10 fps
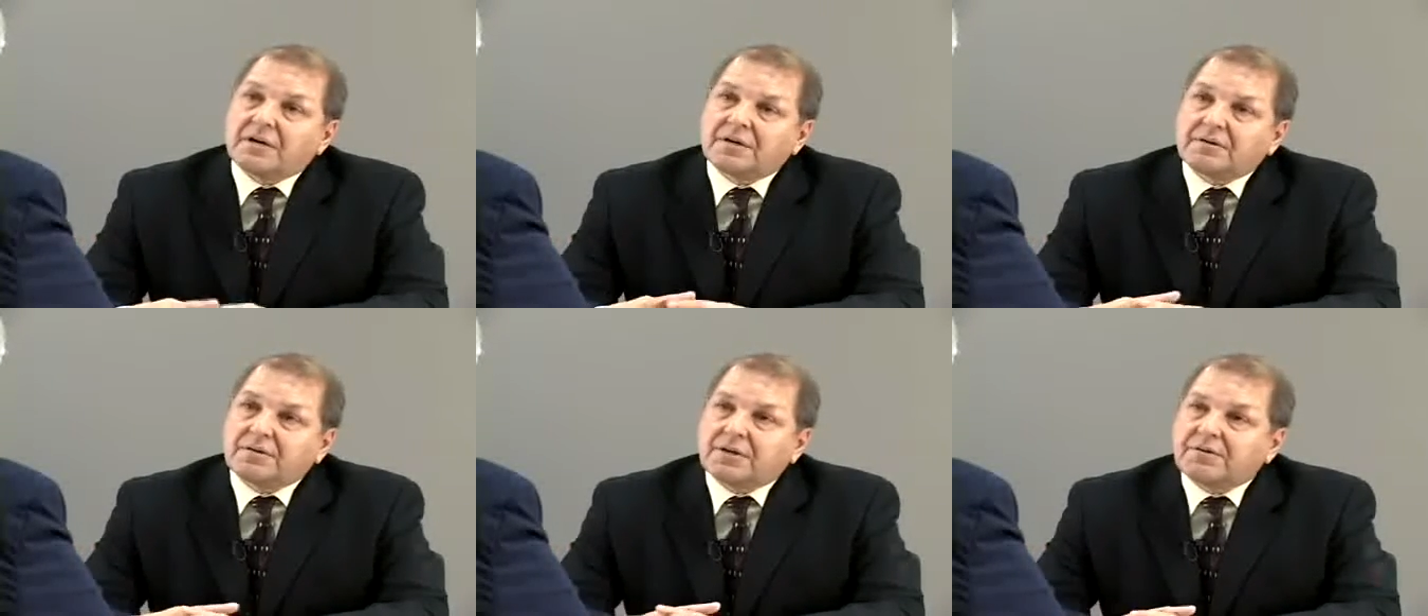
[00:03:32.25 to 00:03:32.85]

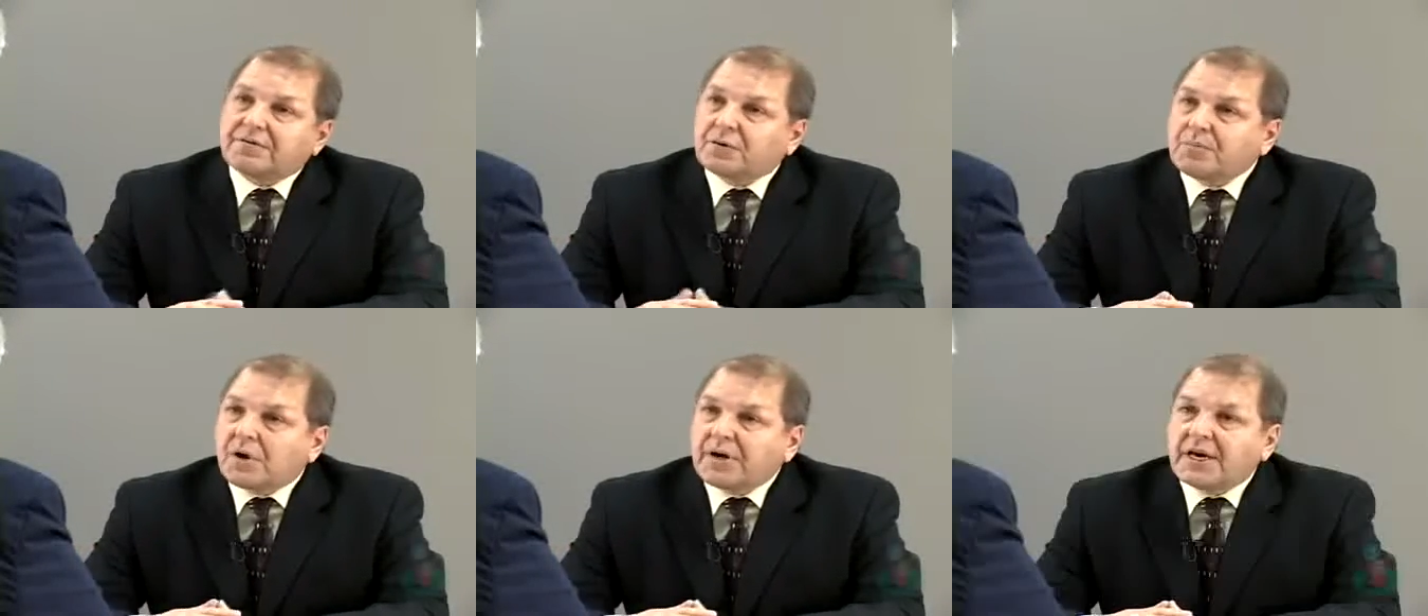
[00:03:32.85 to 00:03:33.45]
in the
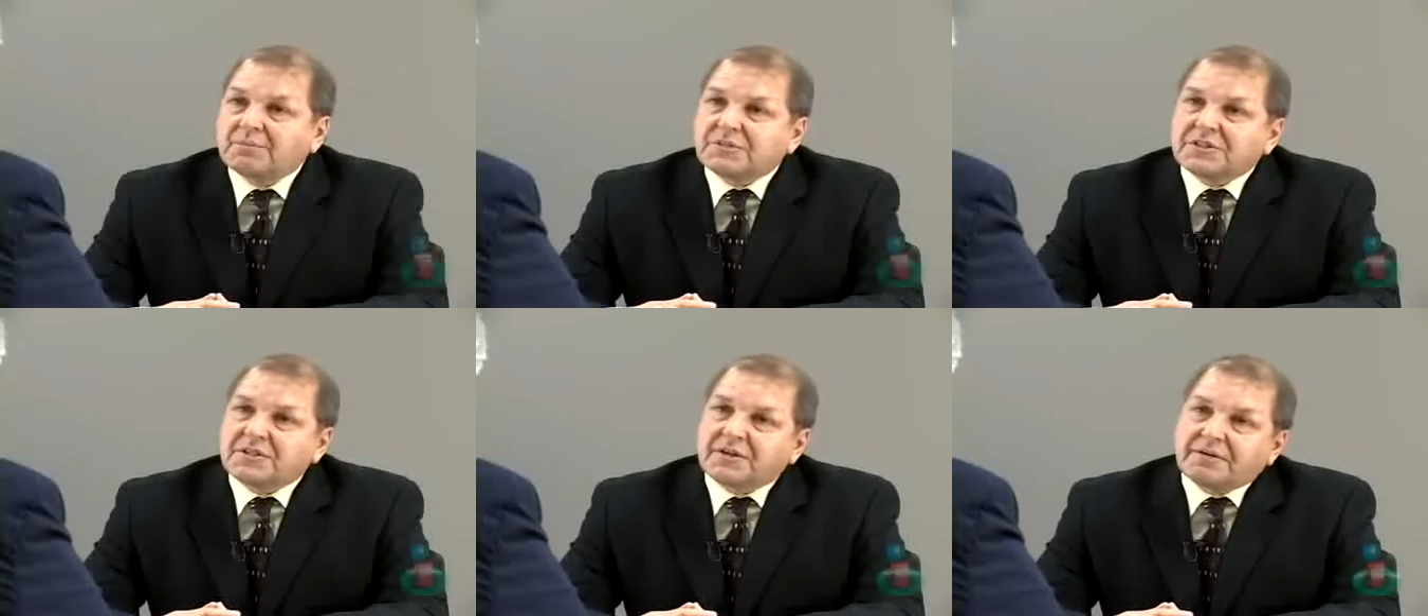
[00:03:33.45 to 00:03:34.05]
football
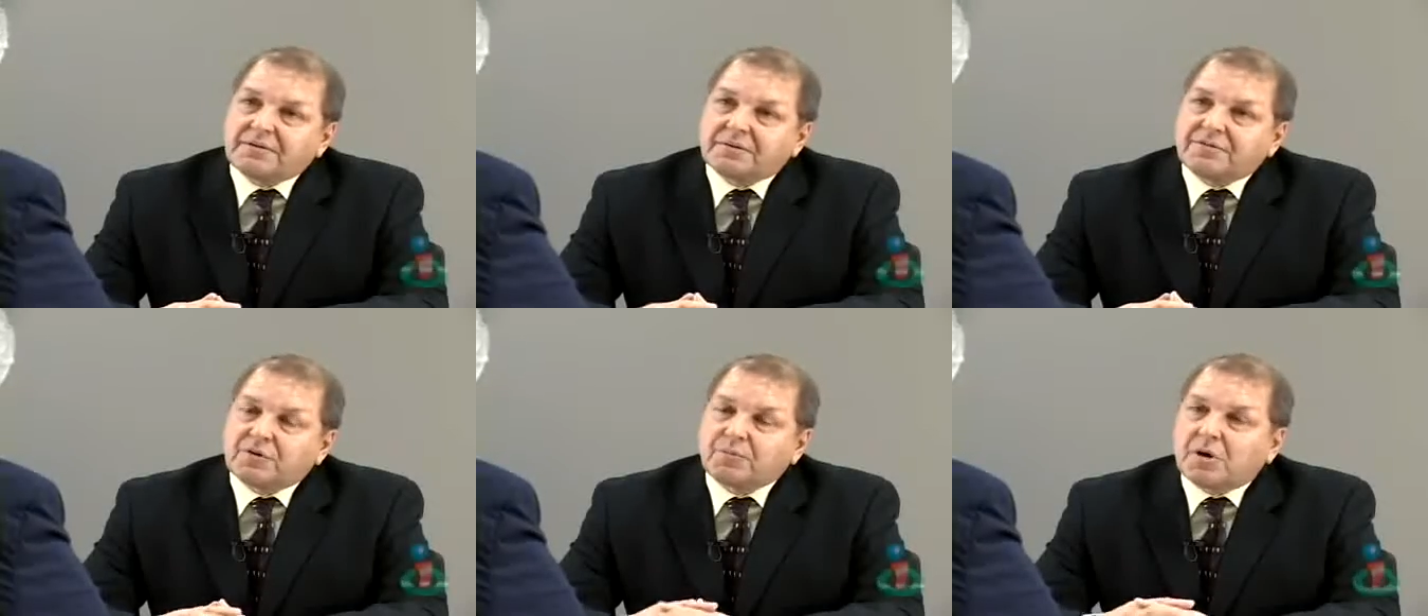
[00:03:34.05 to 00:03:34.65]
games, the
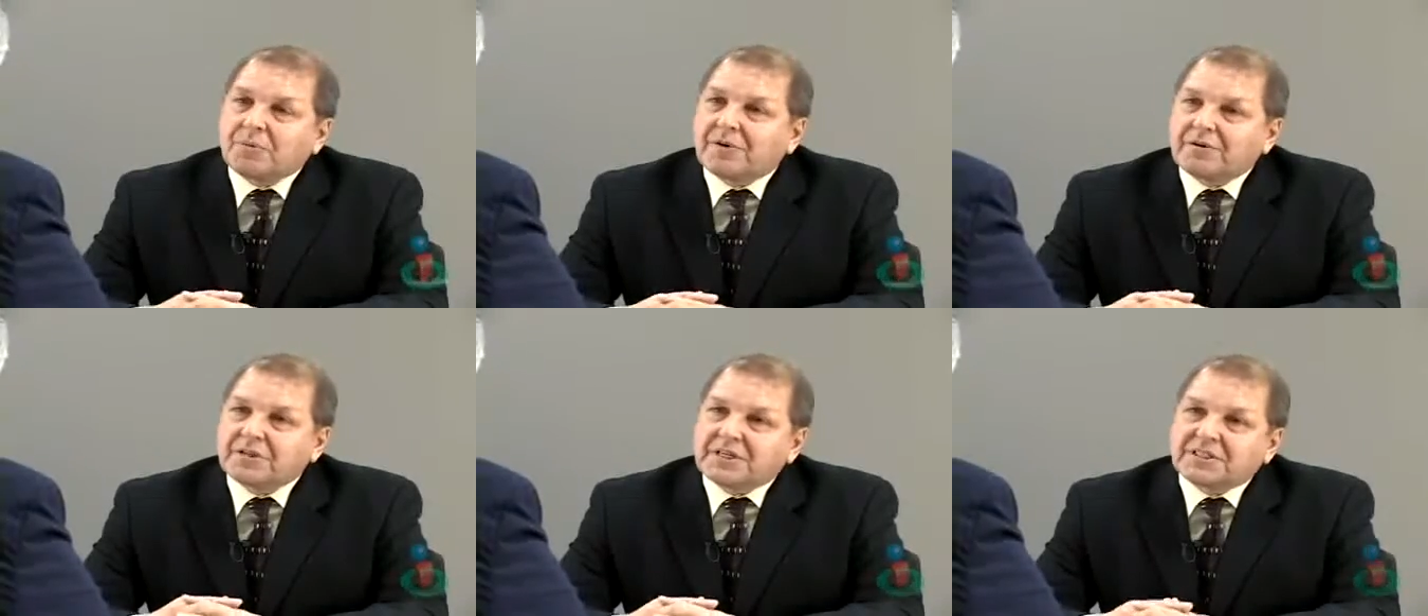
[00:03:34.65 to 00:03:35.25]
football
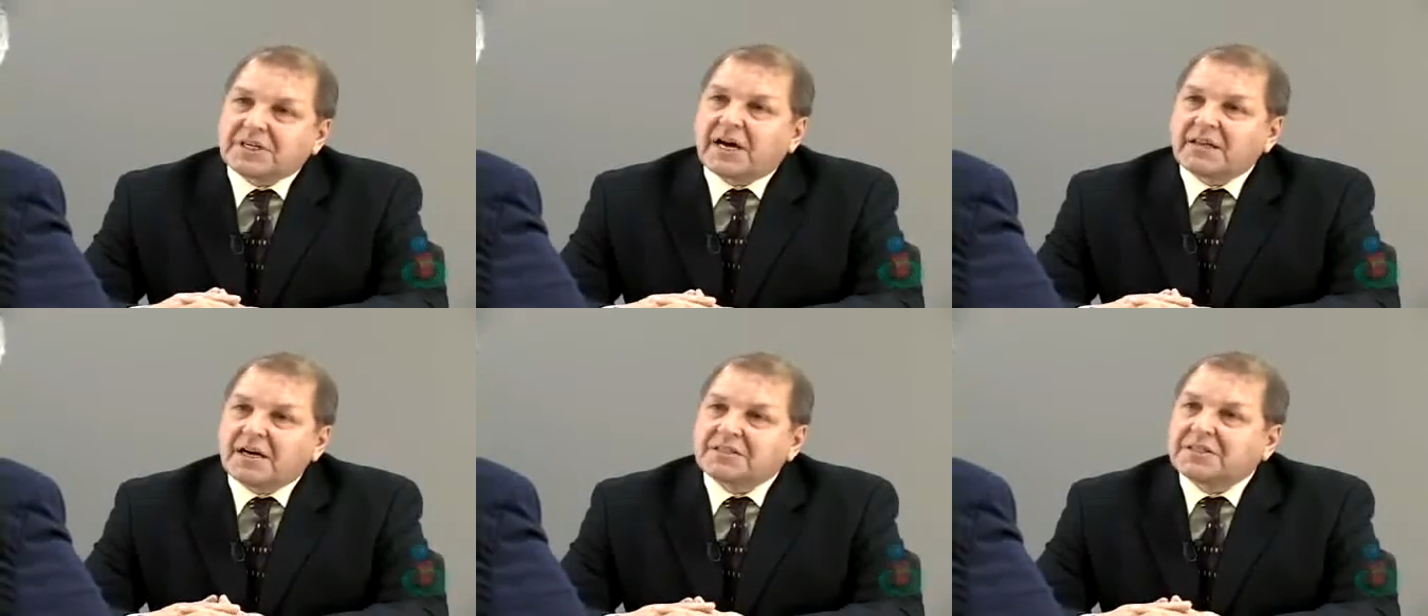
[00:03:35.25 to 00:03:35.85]
players on the
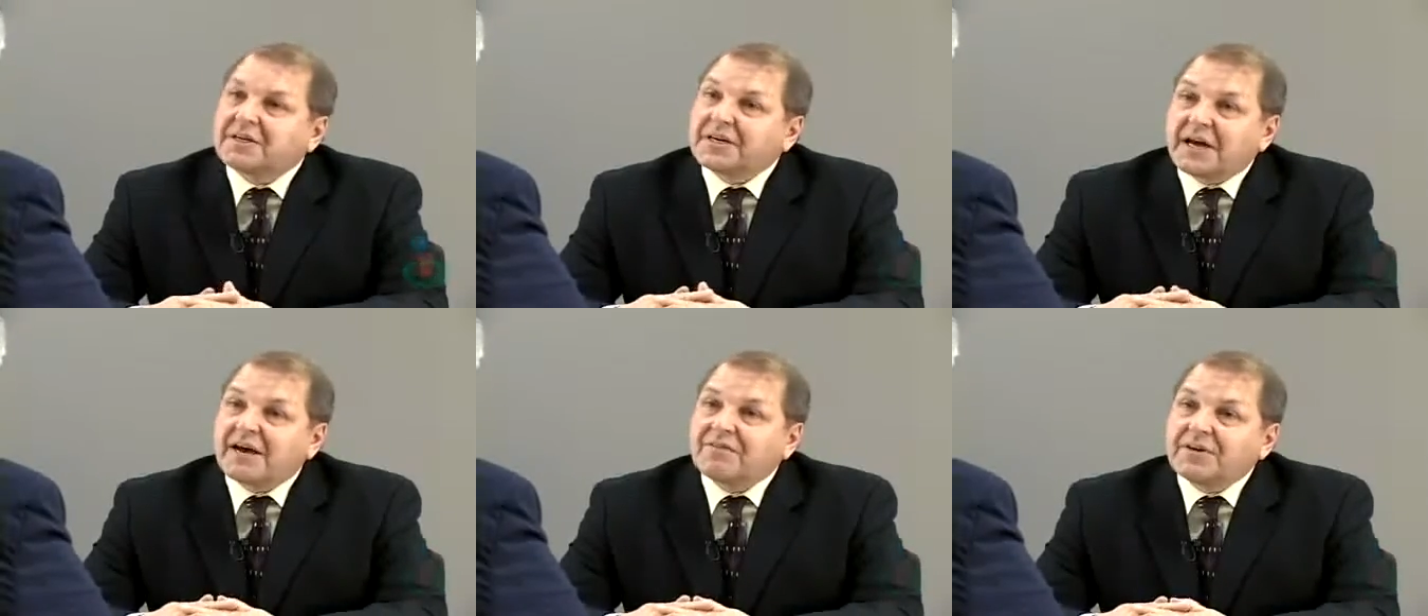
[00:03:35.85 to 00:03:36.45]
sidelines getting
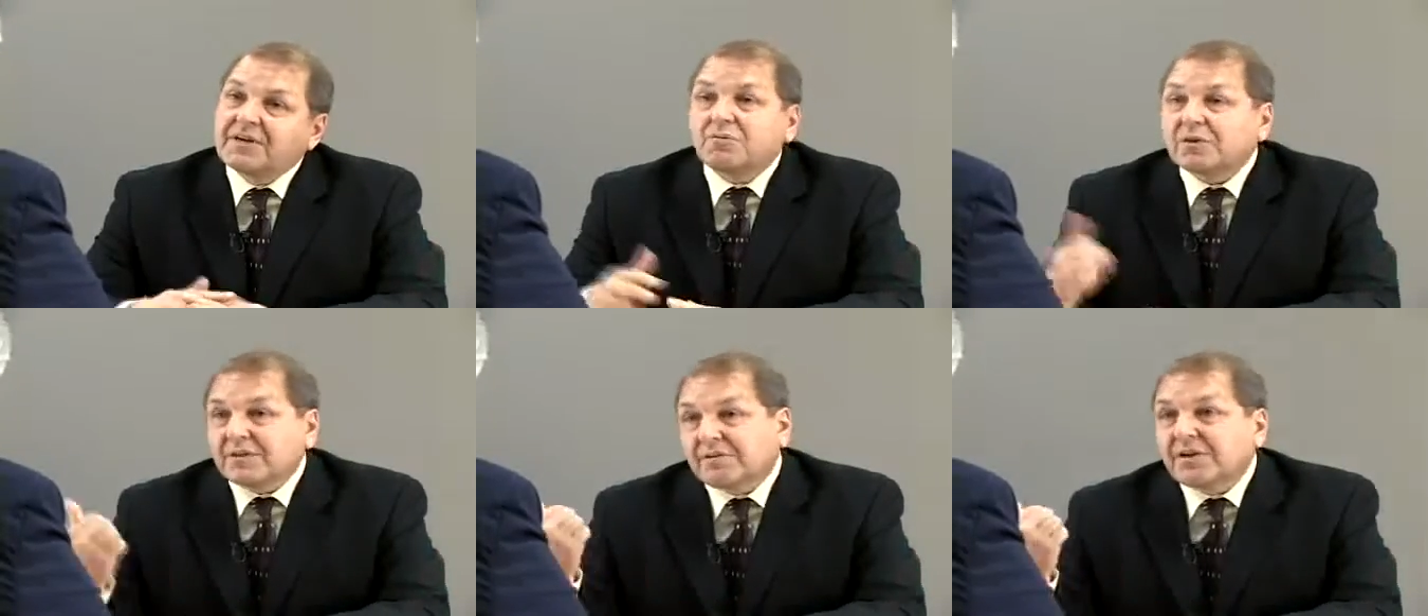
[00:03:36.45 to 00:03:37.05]
an IV, and
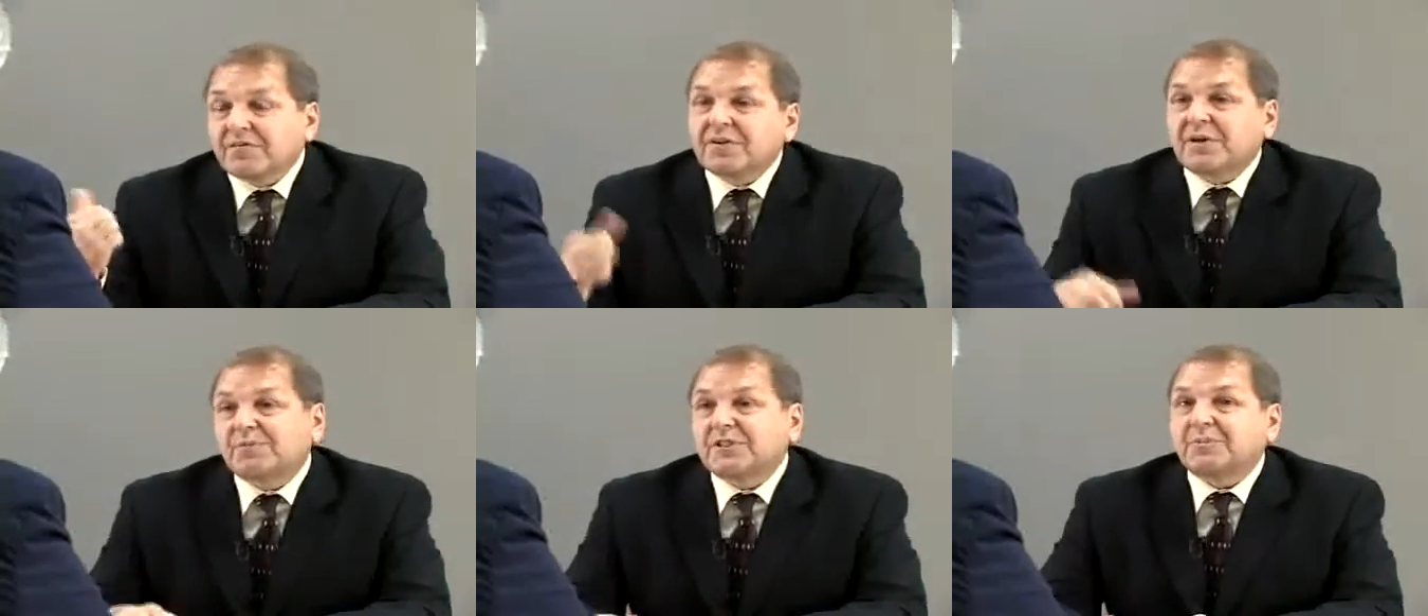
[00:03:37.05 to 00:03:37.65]
what they're giving
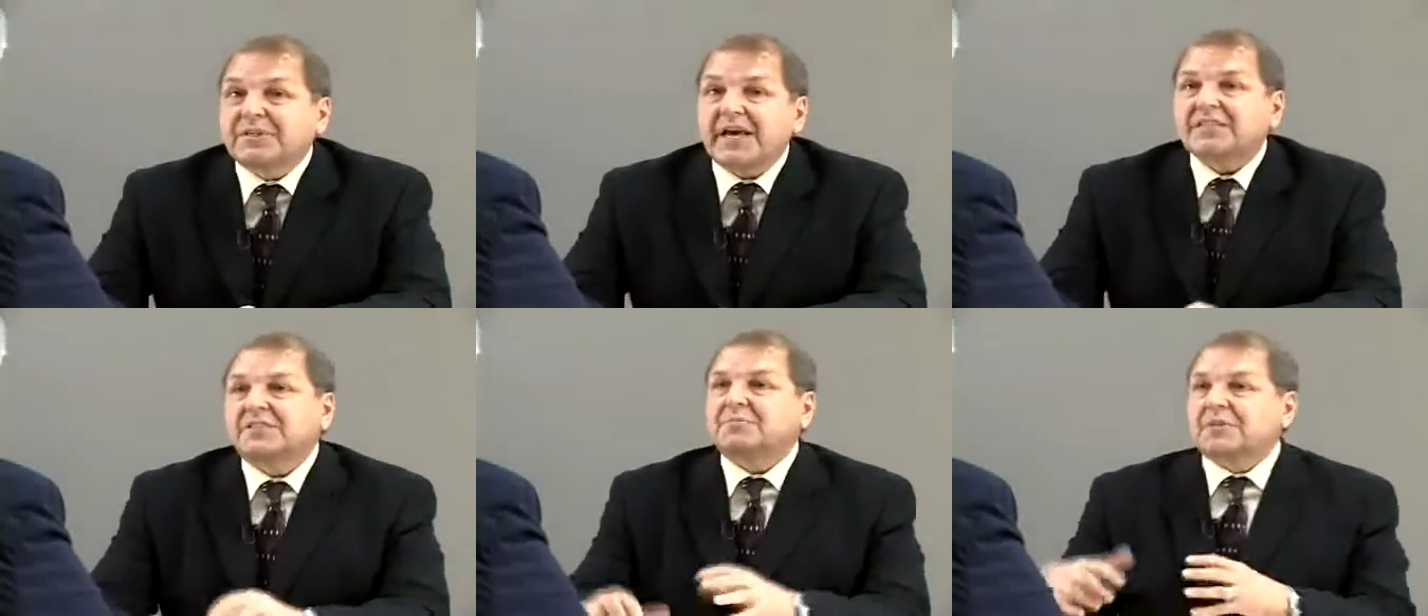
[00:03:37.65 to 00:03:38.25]
them is
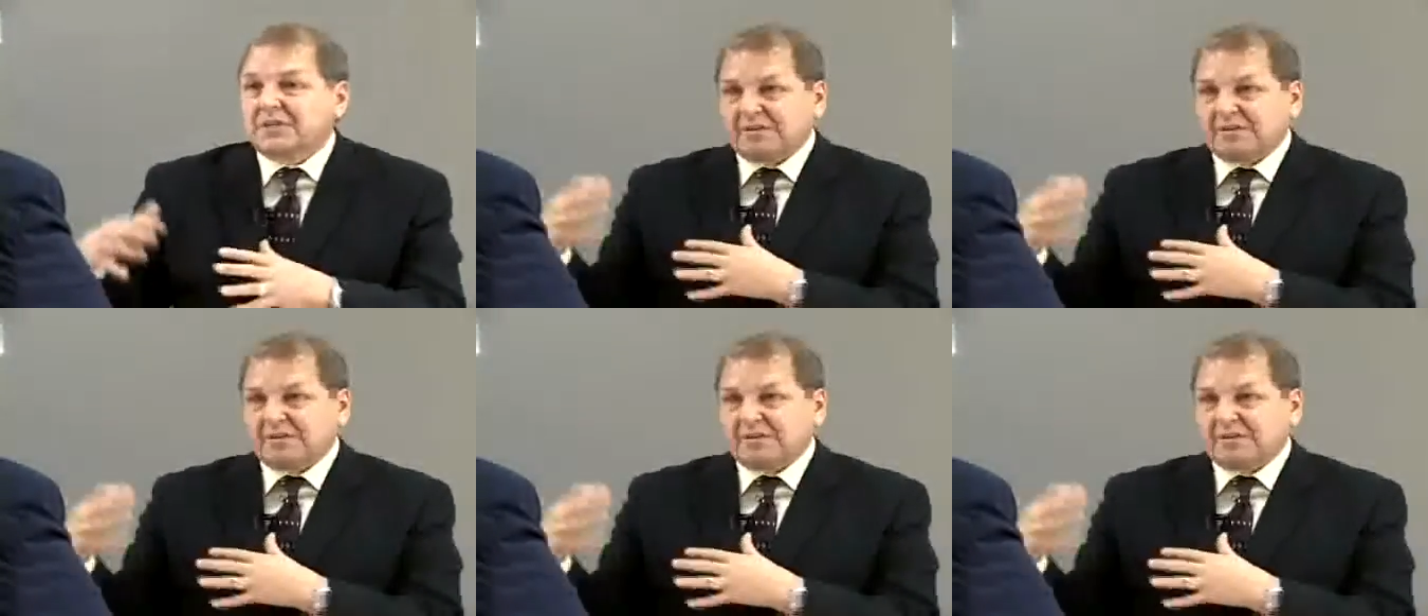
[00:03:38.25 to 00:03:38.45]
potassium